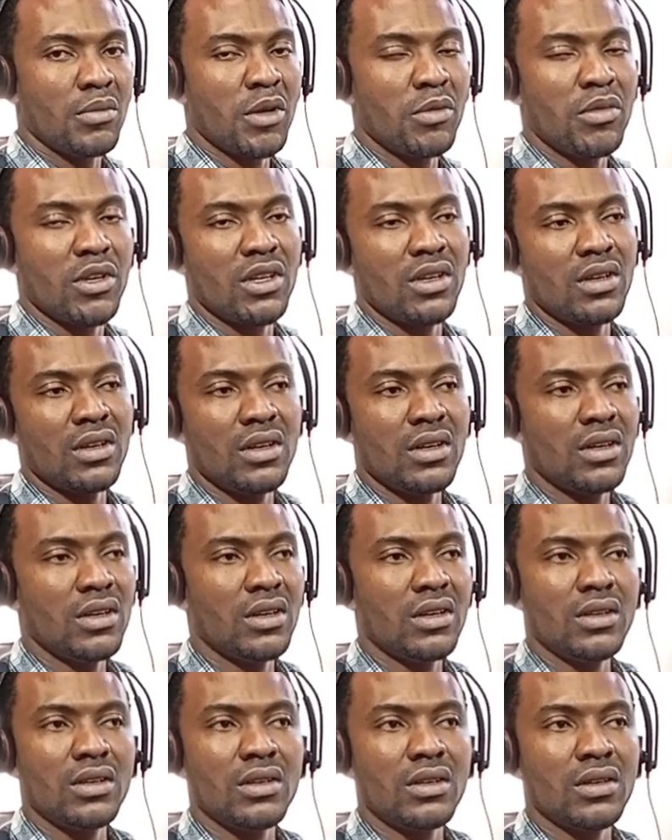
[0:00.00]

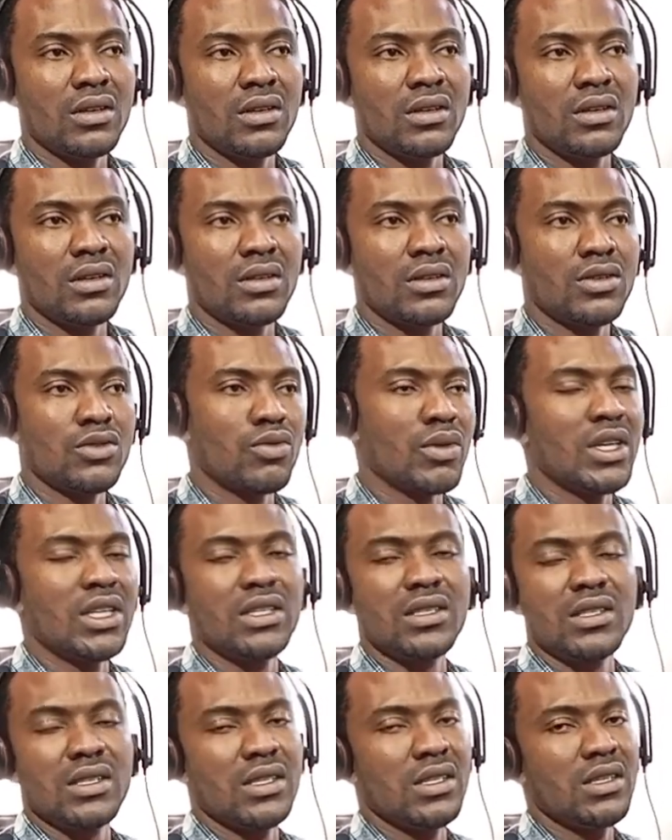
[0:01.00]
maybe
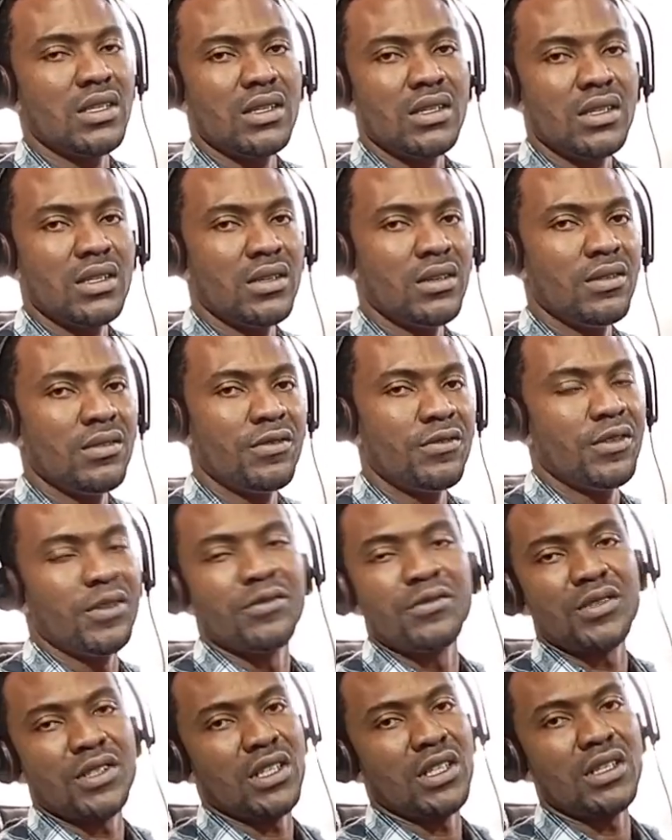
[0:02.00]

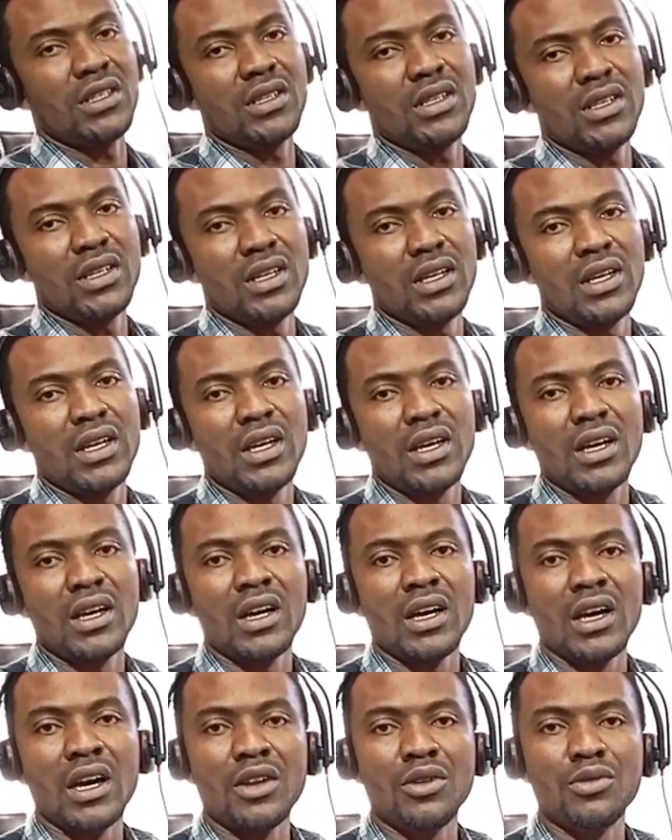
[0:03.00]
2015,
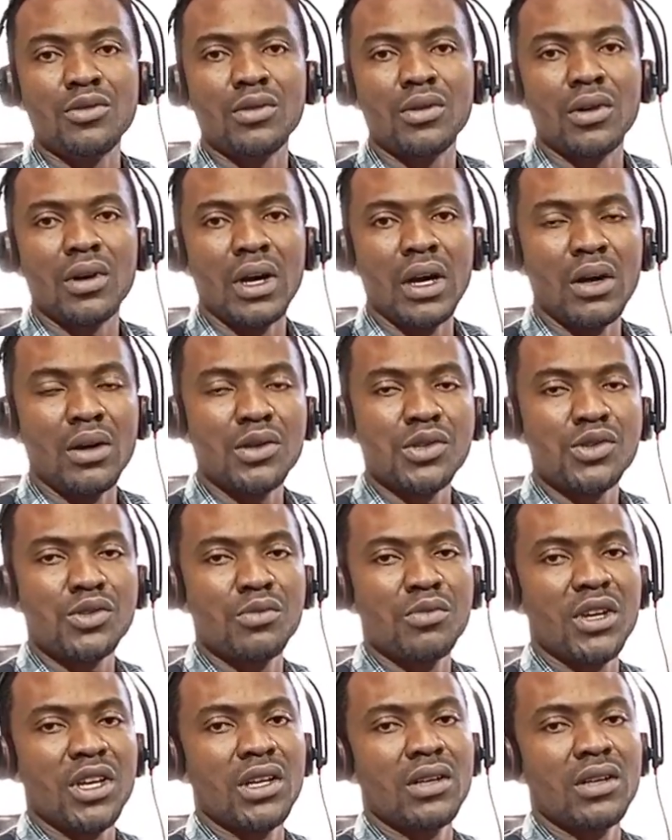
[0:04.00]
and you are also